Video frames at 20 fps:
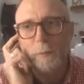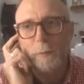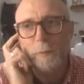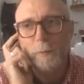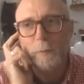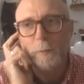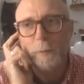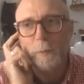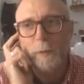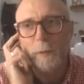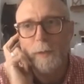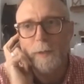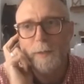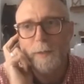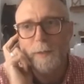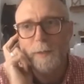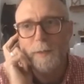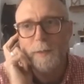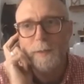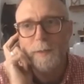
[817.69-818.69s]
we wanted
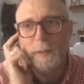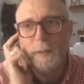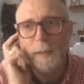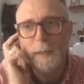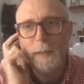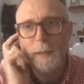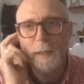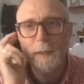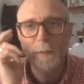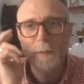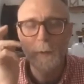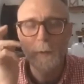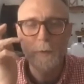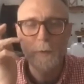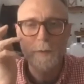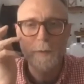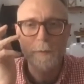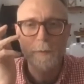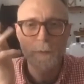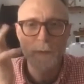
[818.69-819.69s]
to see if there
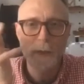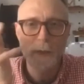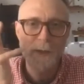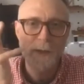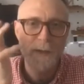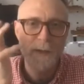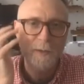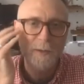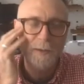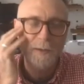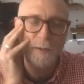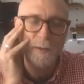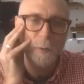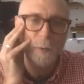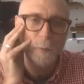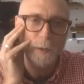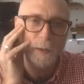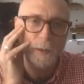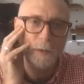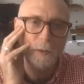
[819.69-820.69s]
was a freshness that
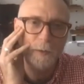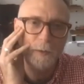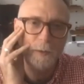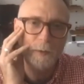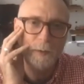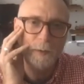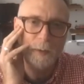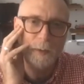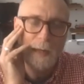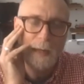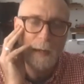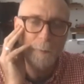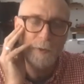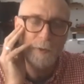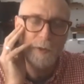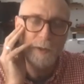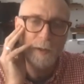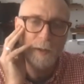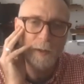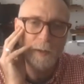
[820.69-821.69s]
we could
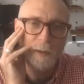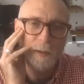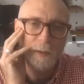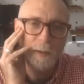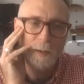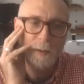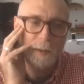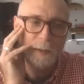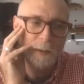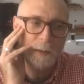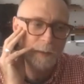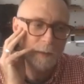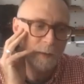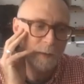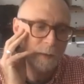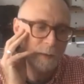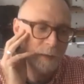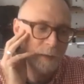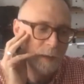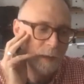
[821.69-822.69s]
capture
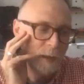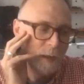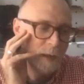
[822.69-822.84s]
in